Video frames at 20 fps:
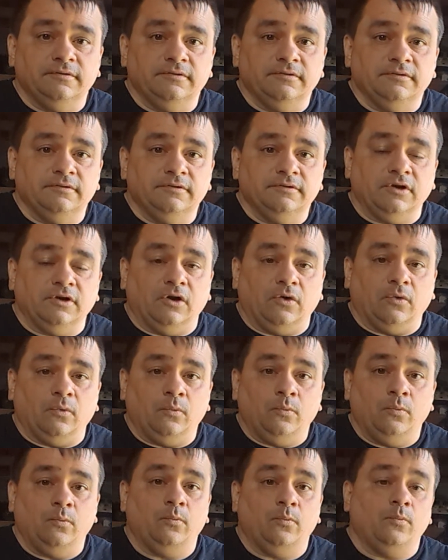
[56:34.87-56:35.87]
you know,
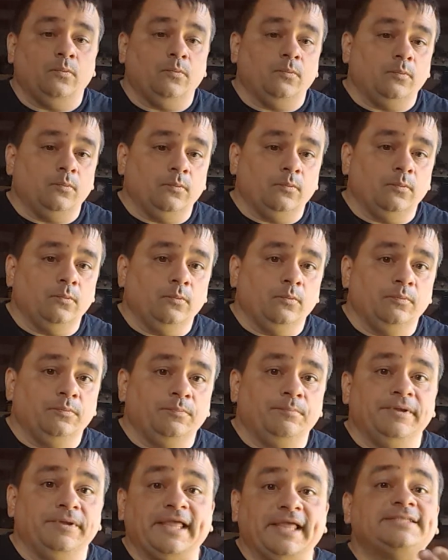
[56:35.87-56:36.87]

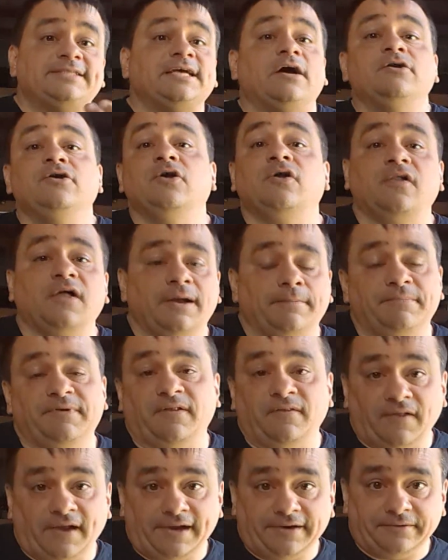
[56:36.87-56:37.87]
but that's how you climb the
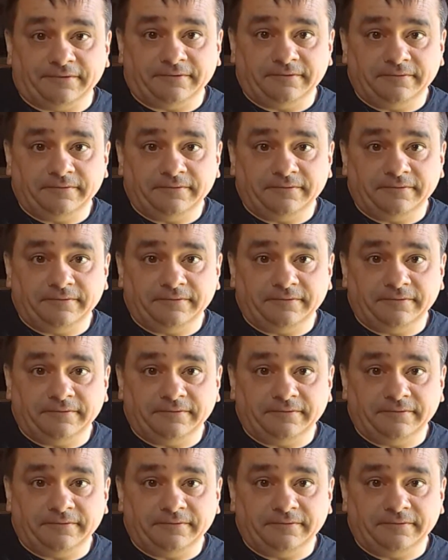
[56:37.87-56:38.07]
ladder.